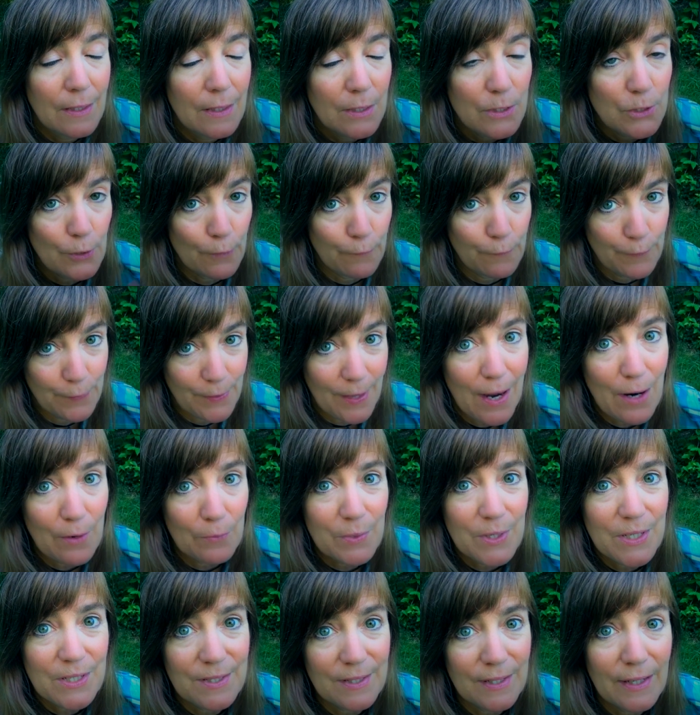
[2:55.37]
So for that
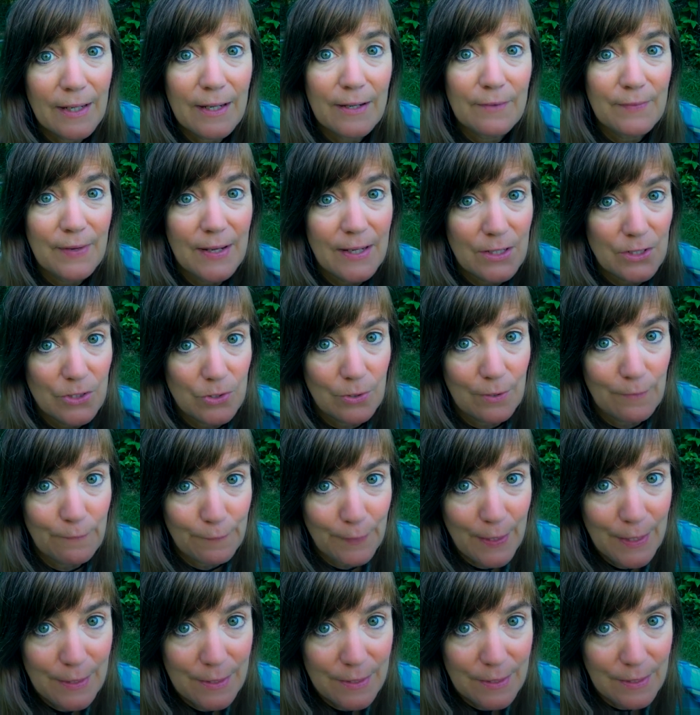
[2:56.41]
reason, I have extra
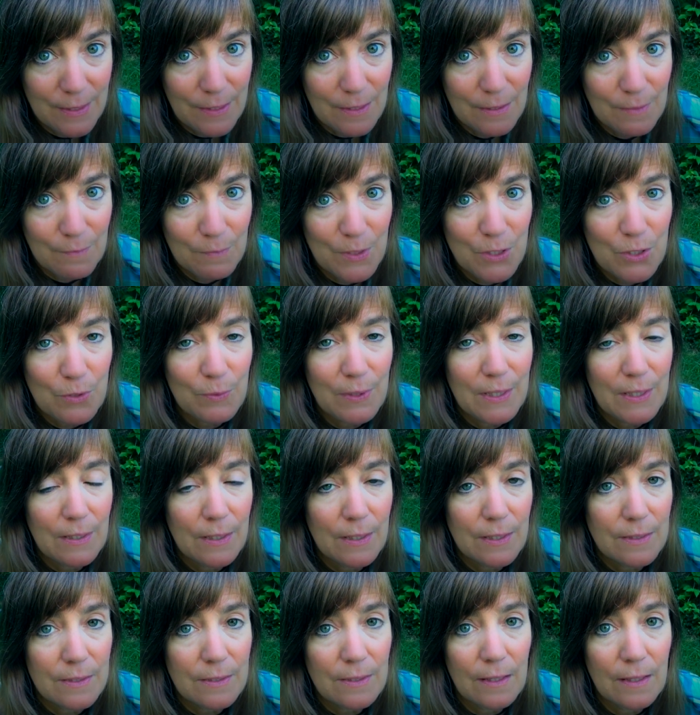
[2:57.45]
fencing between
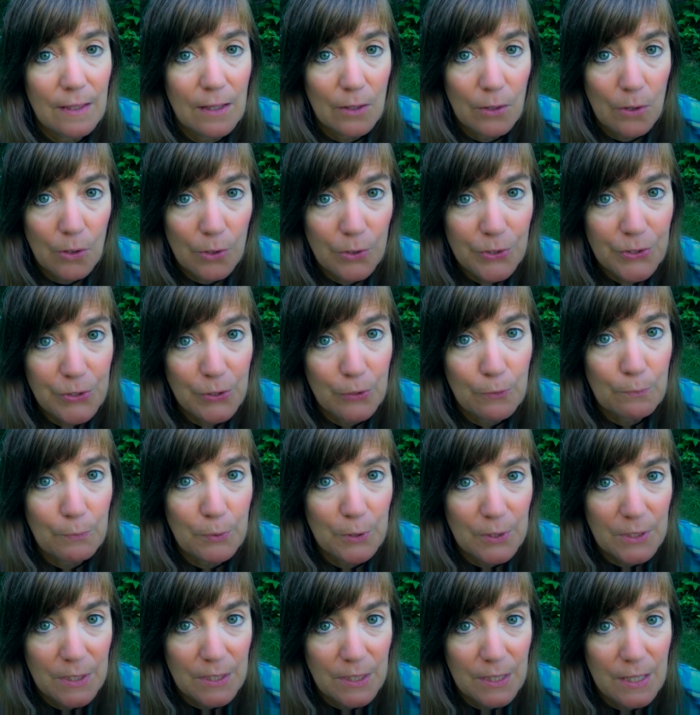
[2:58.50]
us and I also
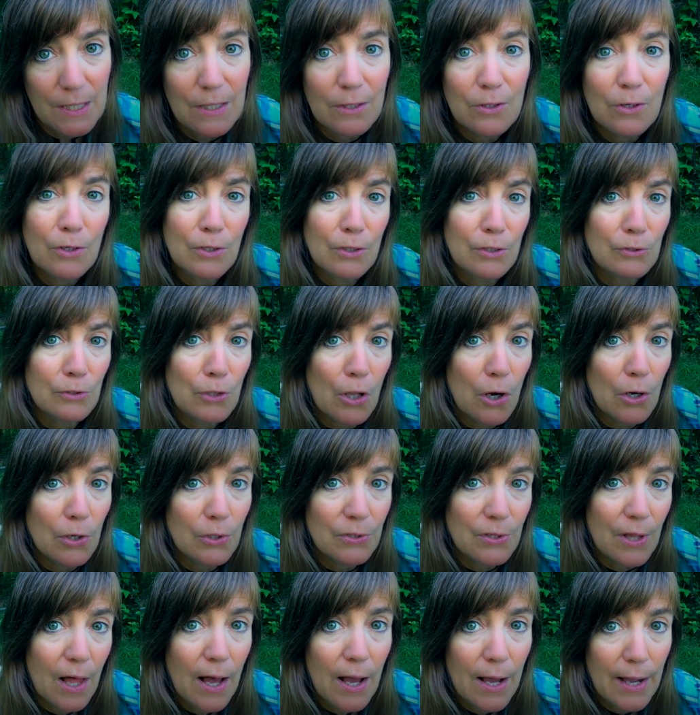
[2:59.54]
put Skeen on a
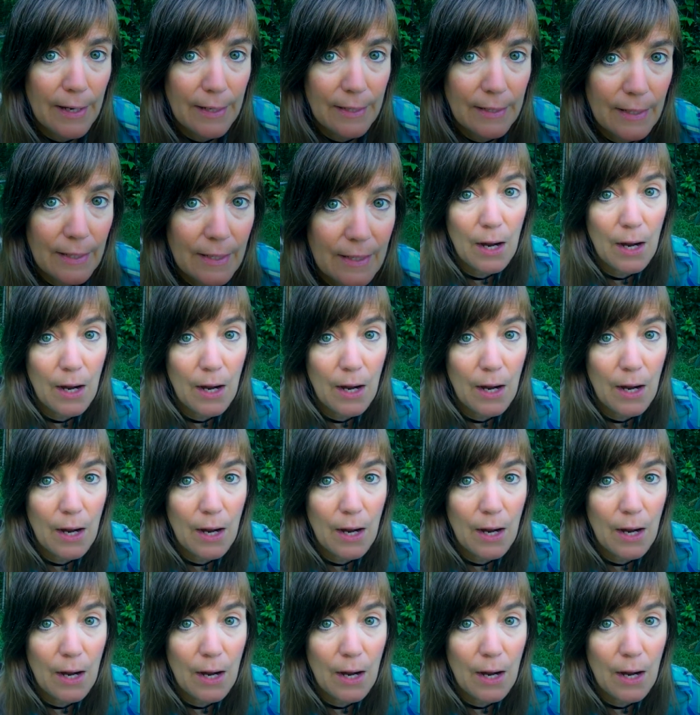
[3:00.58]
long line.